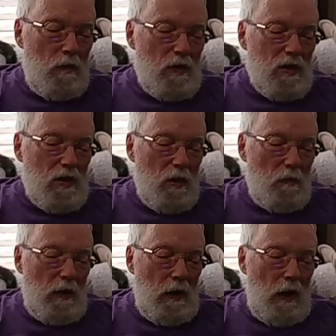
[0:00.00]
would still
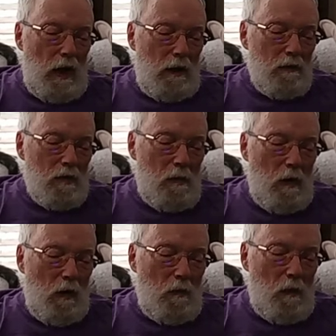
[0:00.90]
be alive
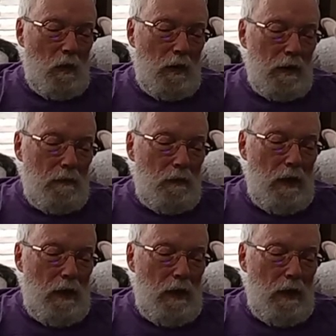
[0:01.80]
tomorrow morning.